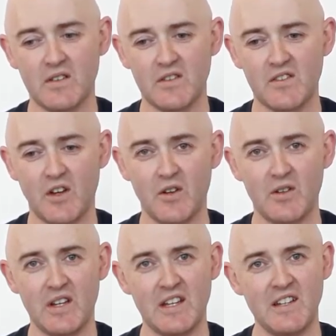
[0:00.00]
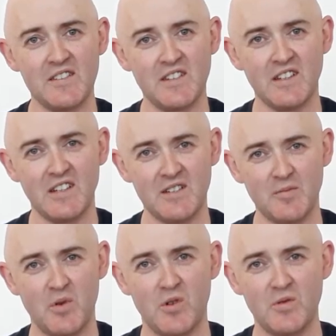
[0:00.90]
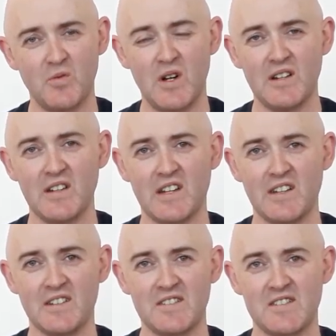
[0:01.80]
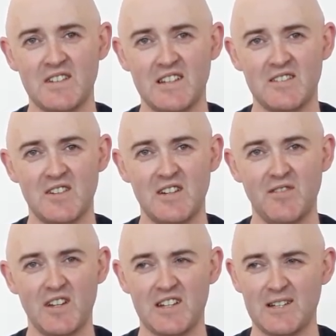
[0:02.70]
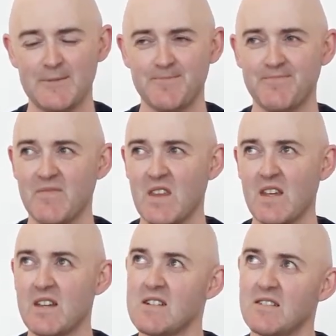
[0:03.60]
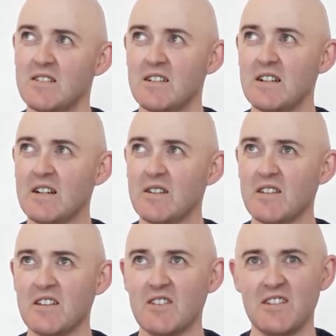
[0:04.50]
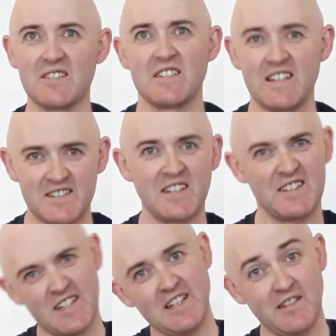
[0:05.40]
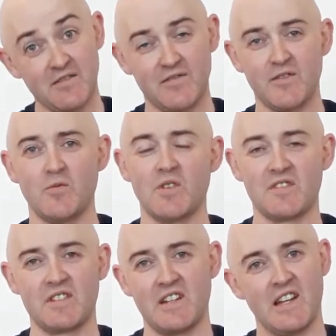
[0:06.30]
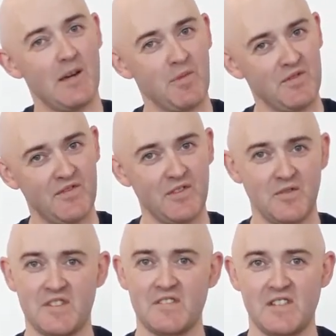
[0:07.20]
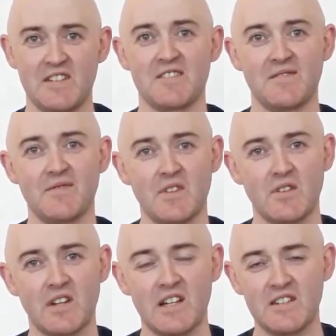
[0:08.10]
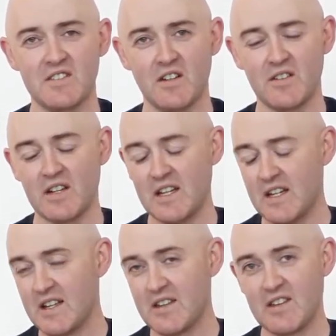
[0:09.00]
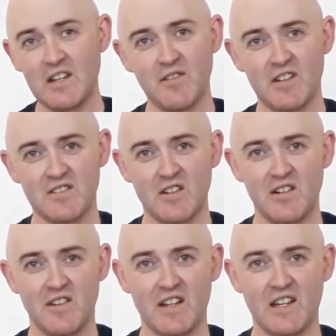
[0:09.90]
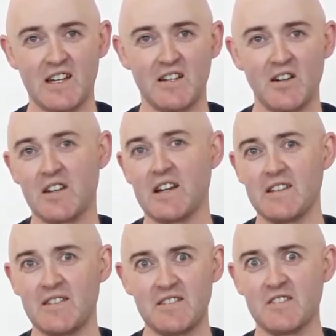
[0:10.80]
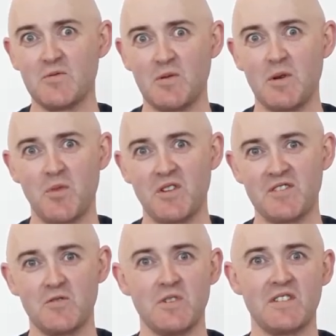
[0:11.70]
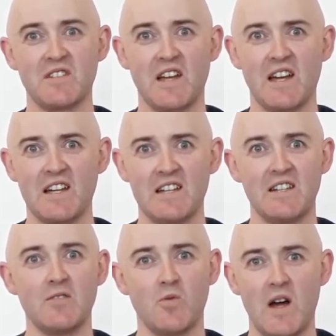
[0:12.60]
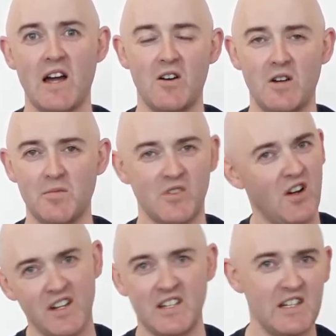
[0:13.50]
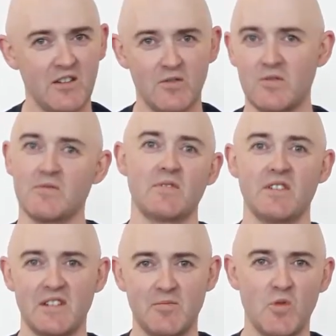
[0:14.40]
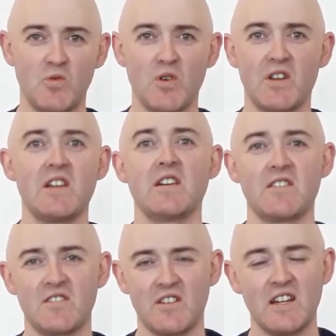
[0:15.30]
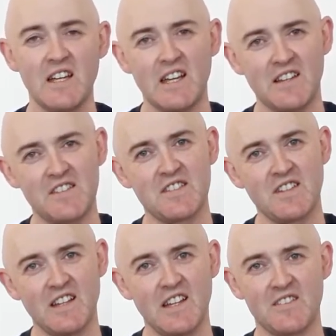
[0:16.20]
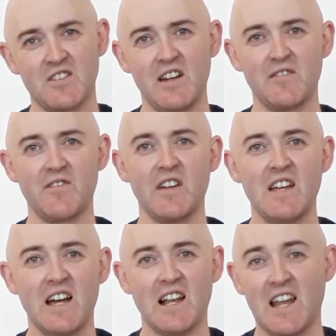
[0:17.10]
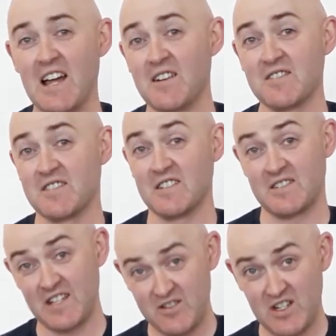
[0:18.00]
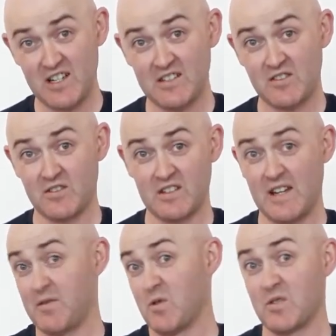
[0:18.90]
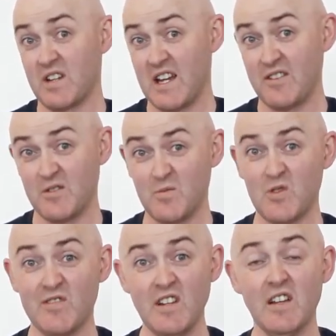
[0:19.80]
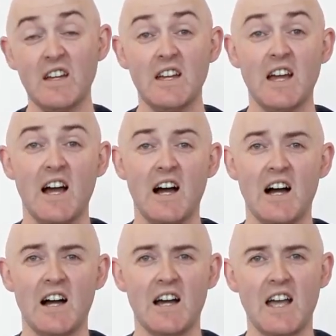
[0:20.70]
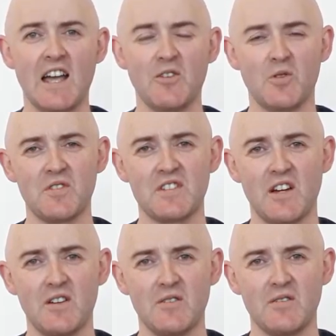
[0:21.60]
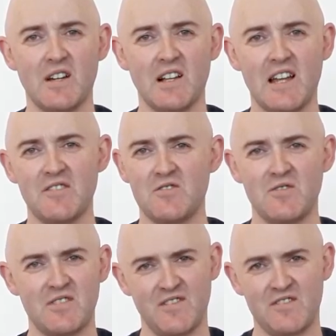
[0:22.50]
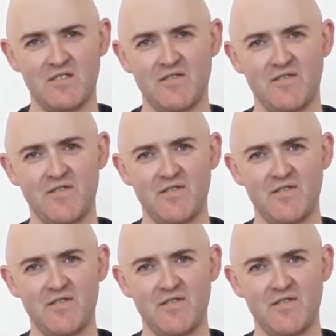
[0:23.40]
So it is an important one, and it's kind of like it kind of sets the scene for what's going to happen for the rest of the lesson. Okay, so think of it as kind of like okay, this is what my body's doing today, wow, I'm tight here, or I need more work here. So it's kind of allows the teacher to have a look at how you're moving, and also allows you to sort of